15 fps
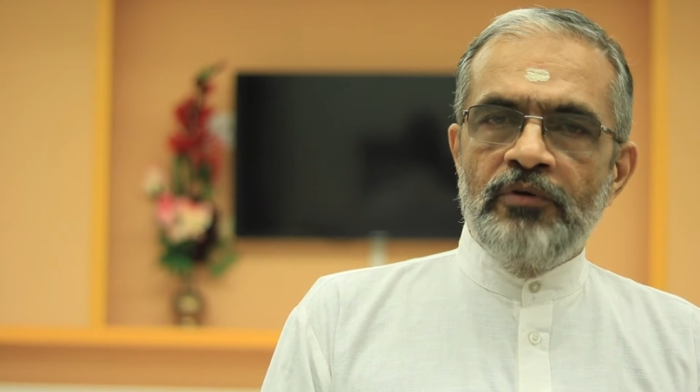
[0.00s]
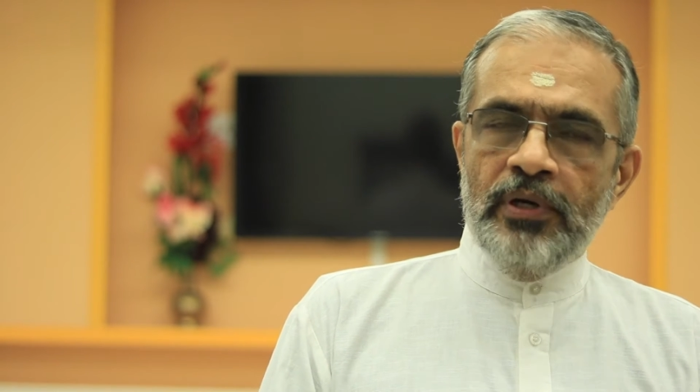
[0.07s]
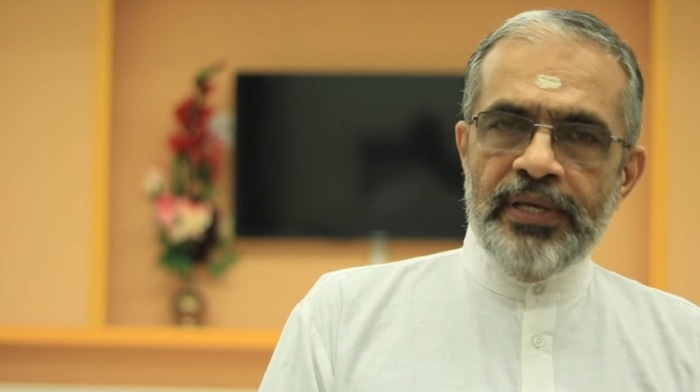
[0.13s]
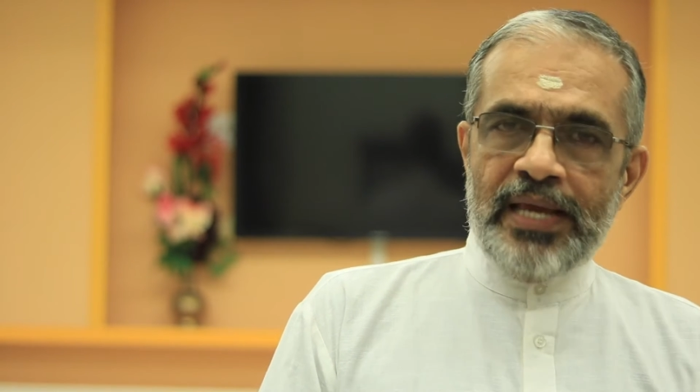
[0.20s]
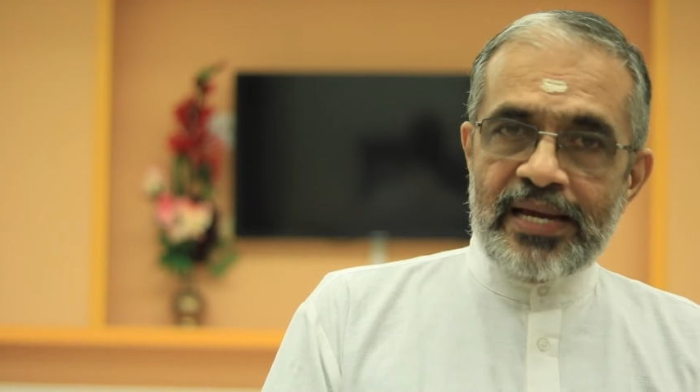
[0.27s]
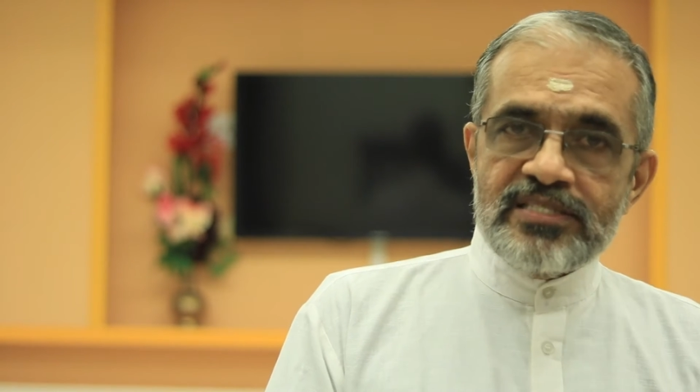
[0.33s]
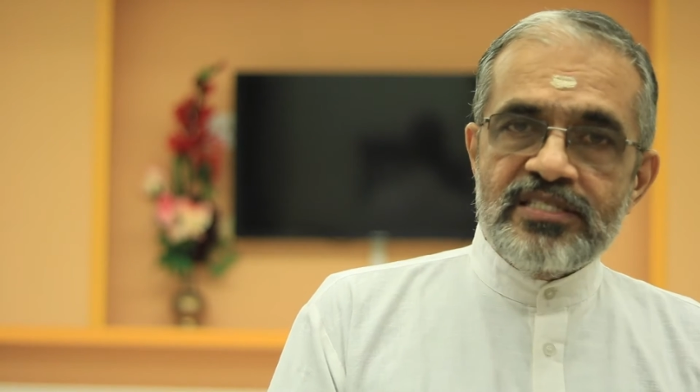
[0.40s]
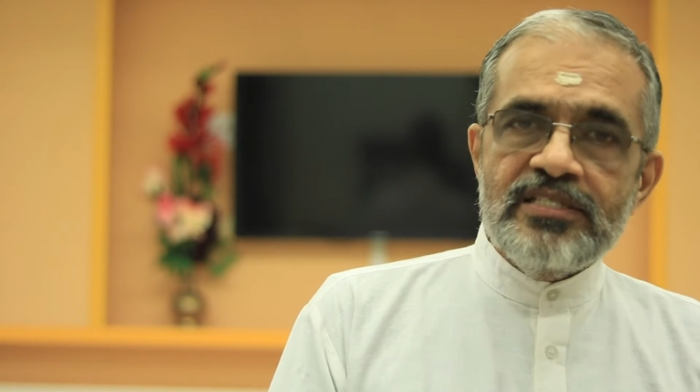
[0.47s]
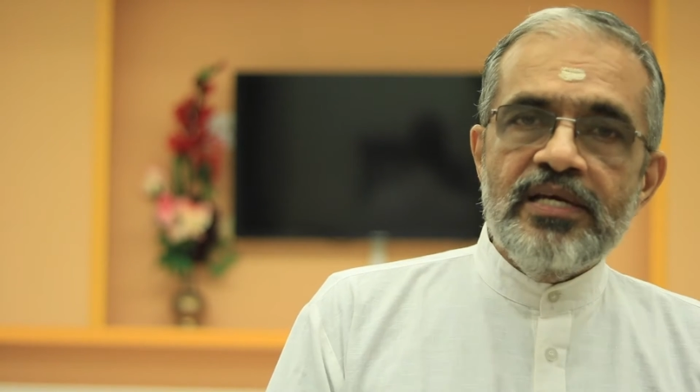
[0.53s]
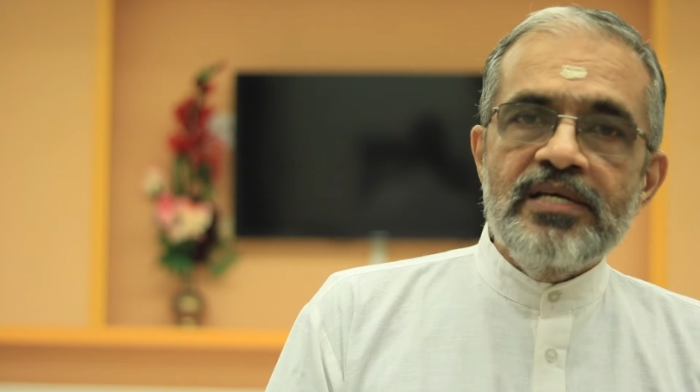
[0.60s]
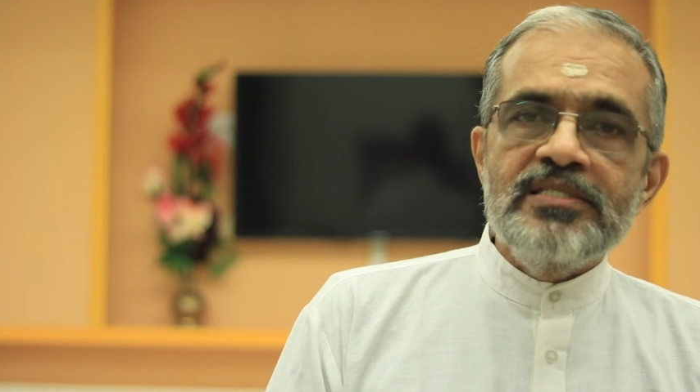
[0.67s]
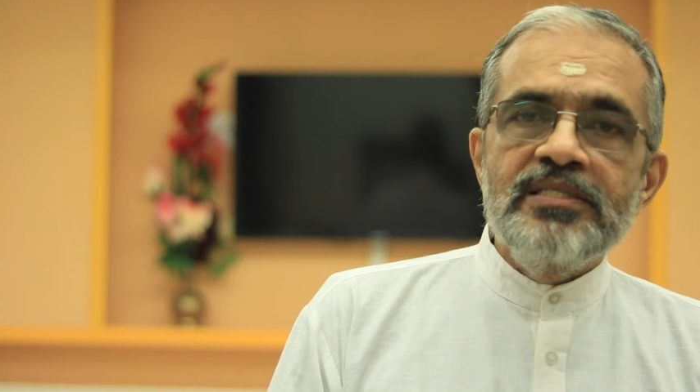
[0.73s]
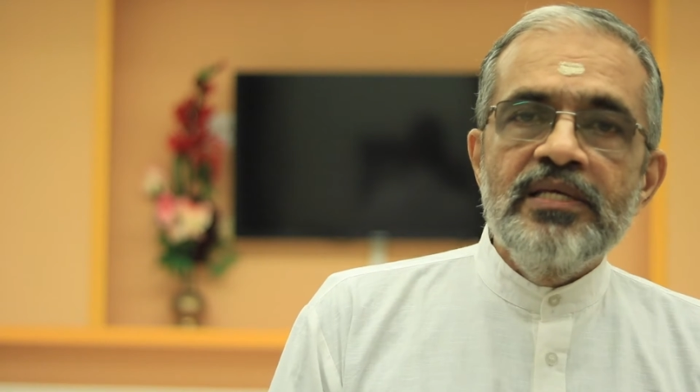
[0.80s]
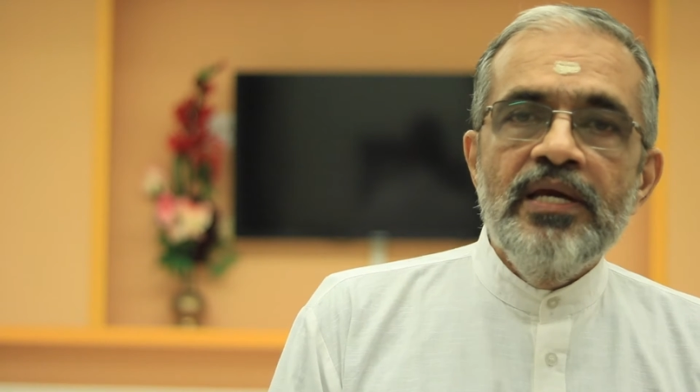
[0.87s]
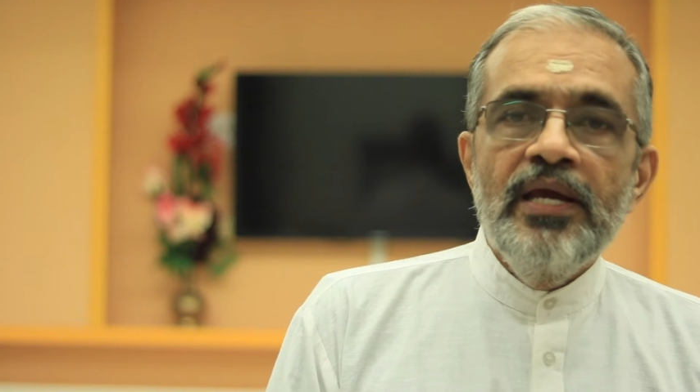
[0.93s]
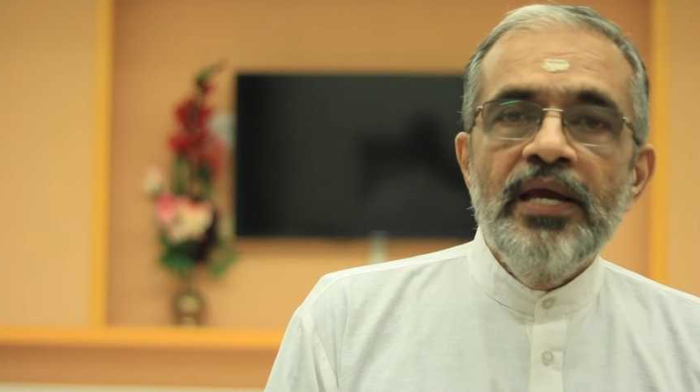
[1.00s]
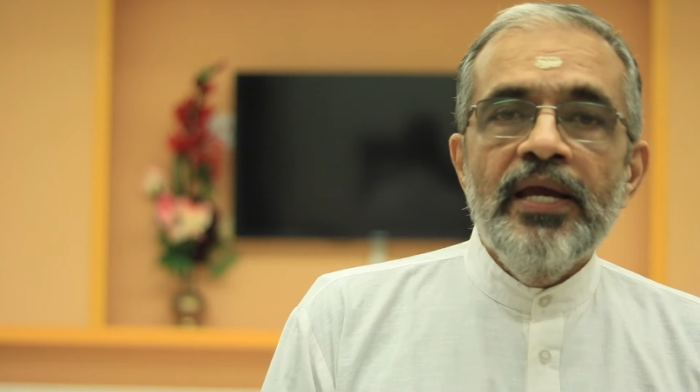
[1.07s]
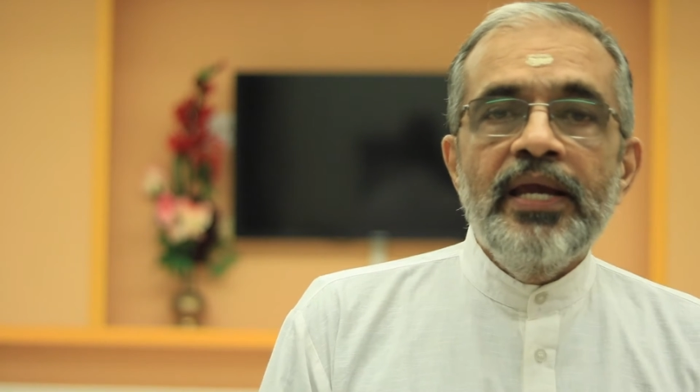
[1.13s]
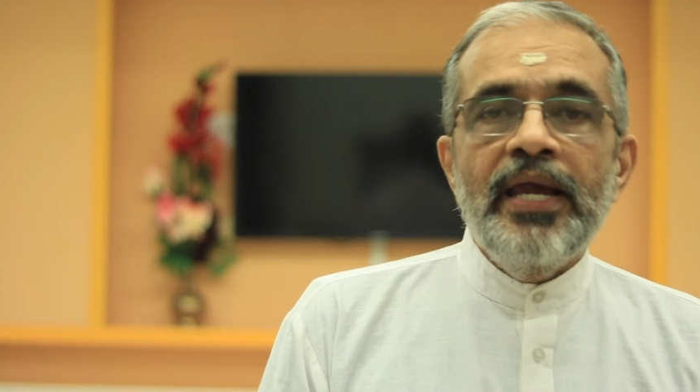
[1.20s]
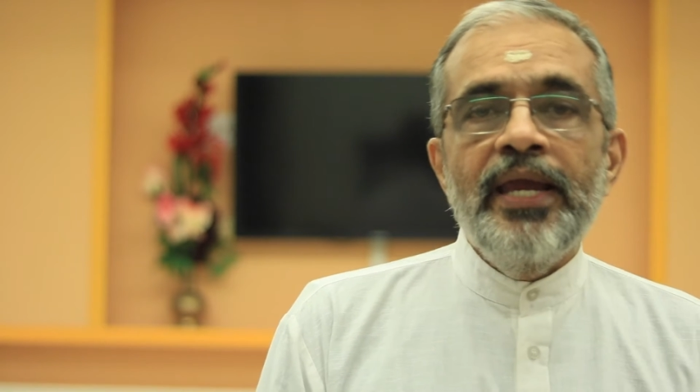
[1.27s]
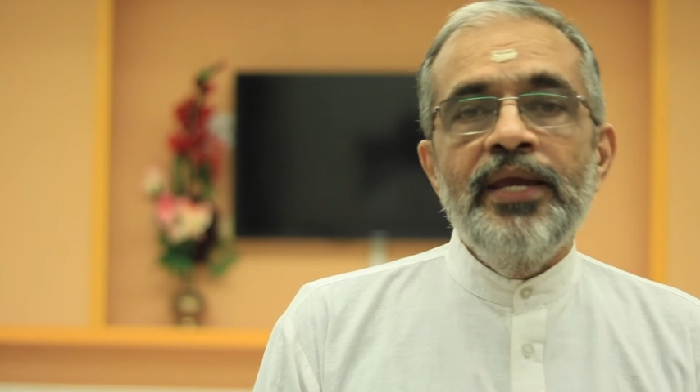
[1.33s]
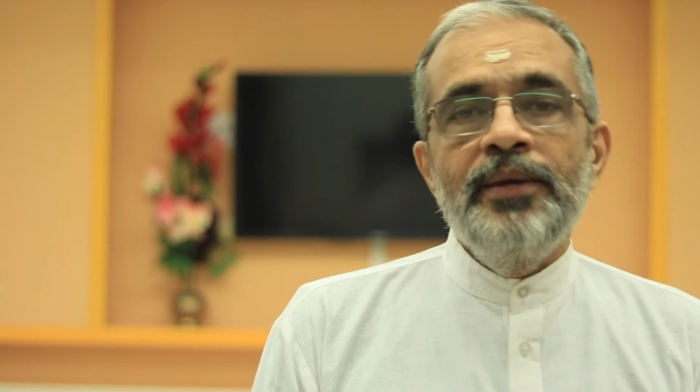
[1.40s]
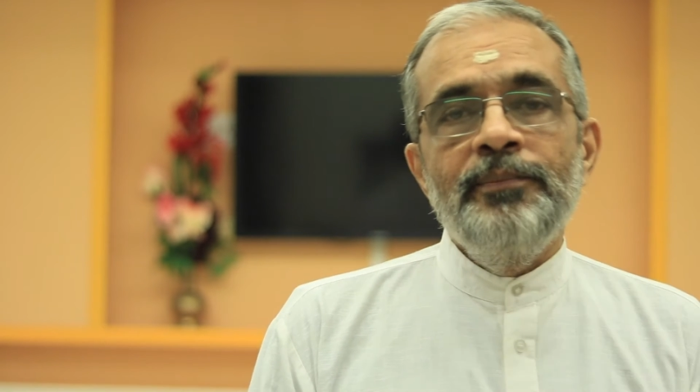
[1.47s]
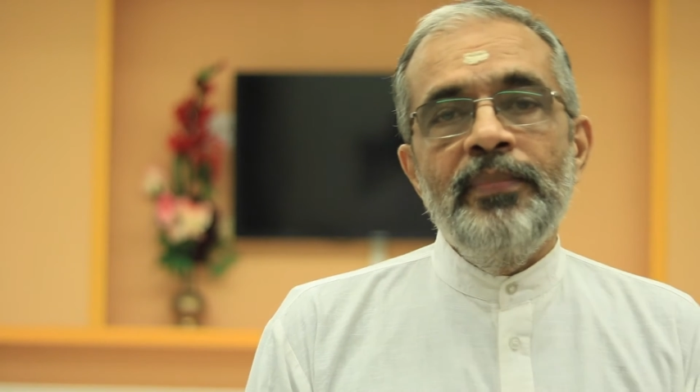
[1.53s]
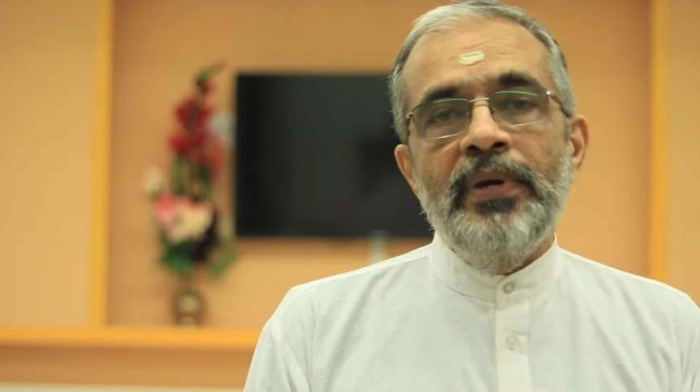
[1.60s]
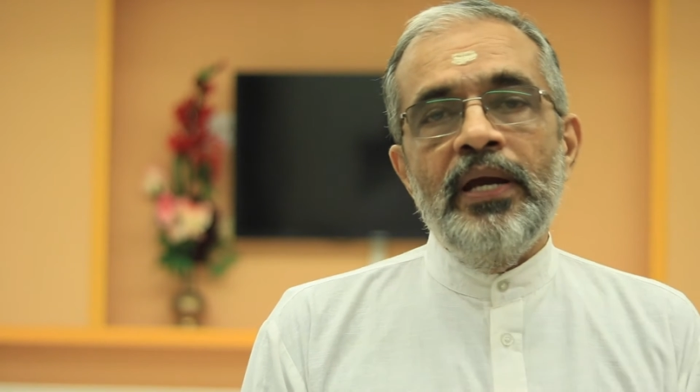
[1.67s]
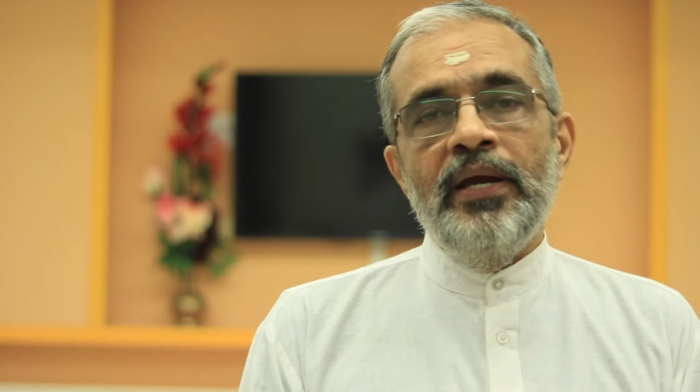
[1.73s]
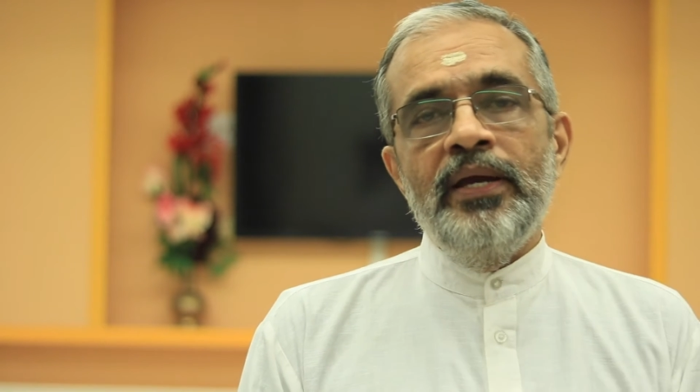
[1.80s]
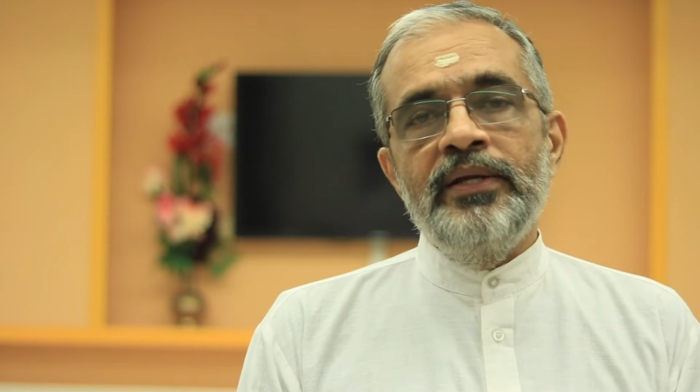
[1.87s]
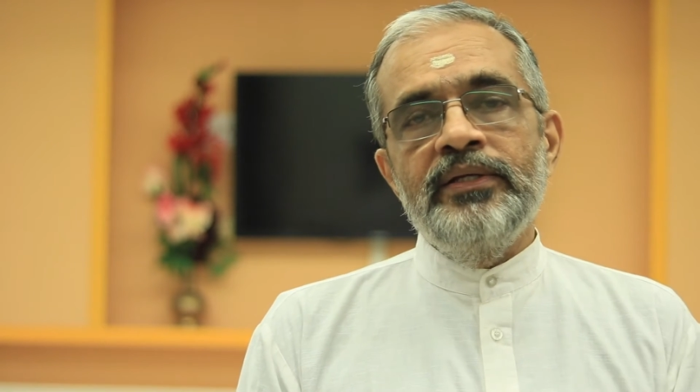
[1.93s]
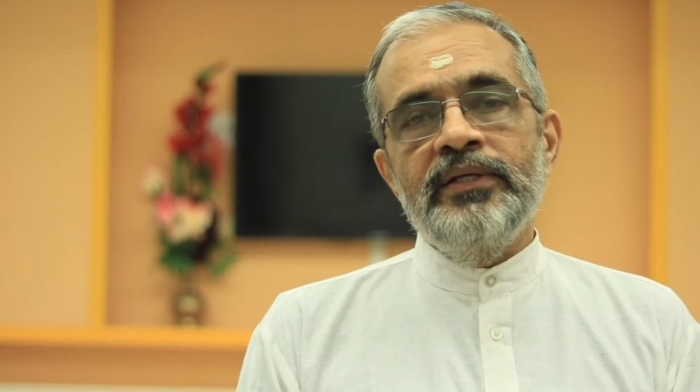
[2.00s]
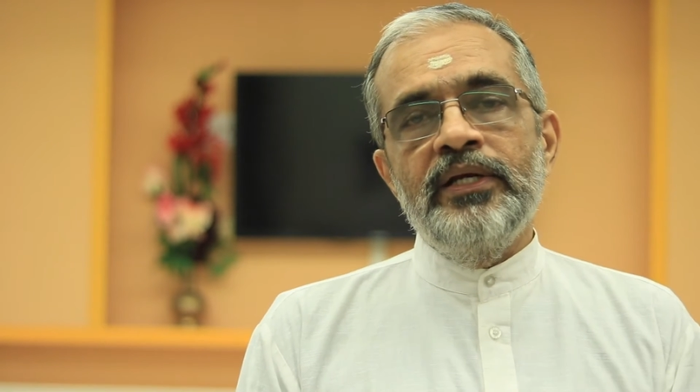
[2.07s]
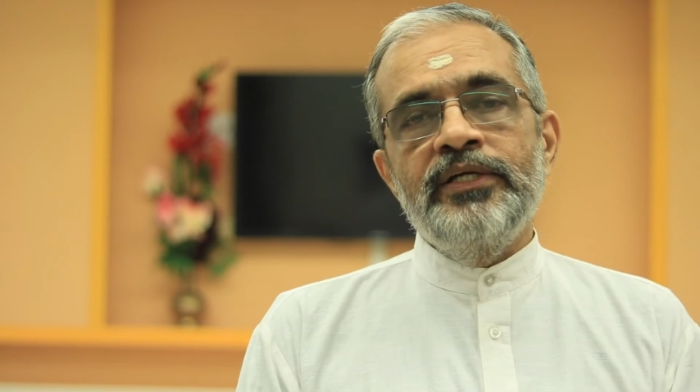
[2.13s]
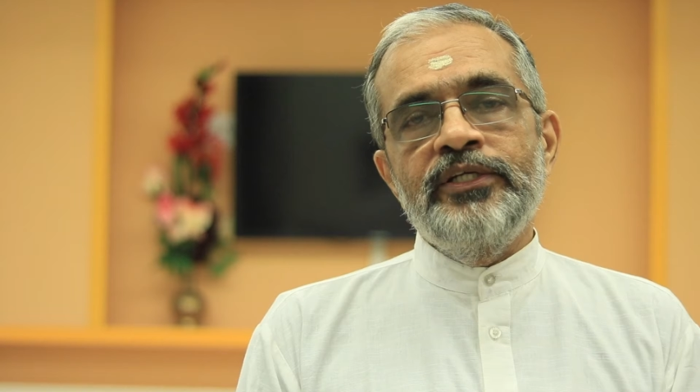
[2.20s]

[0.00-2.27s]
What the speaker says: youngsters came and